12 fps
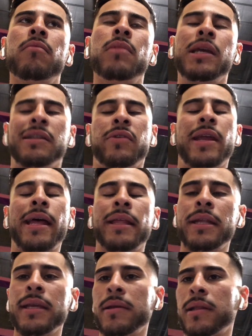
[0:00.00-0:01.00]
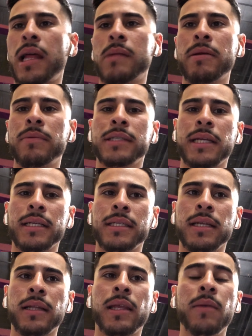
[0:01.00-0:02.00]
In reality, a lot of people say it's
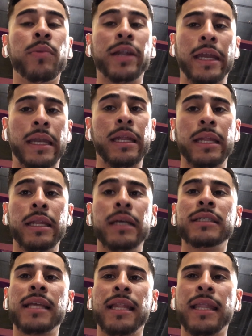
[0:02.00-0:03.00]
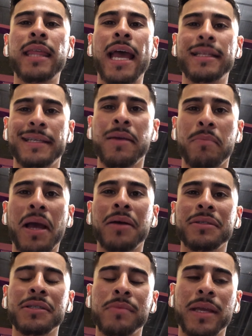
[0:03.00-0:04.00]
nothing, but it does it, that 10 pounds
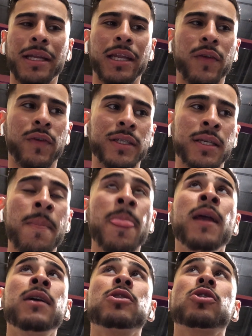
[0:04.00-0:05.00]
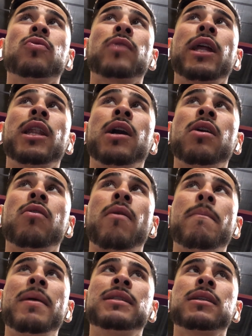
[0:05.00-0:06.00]
does make a difference. So right now I'm
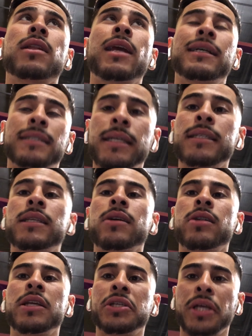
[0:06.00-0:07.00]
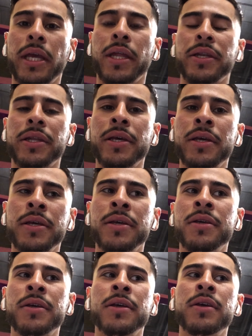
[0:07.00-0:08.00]
basically at 60 on each end
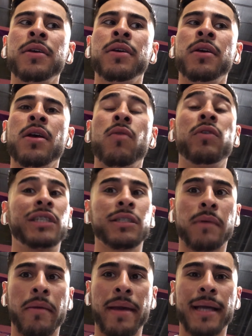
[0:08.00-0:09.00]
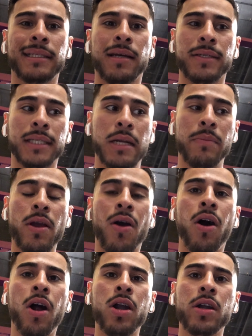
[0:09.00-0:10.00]
which is my max out. It's gonna be
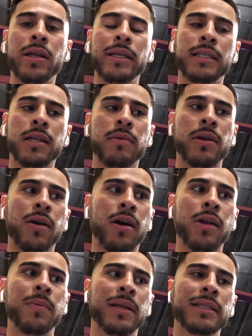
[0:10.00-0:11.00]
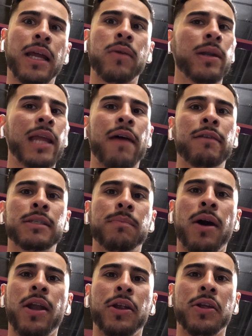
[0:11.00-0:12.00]
hard. It's gonna be hard because I don't really have a
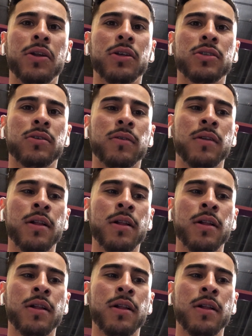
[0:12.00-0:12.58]
spotter, you know. So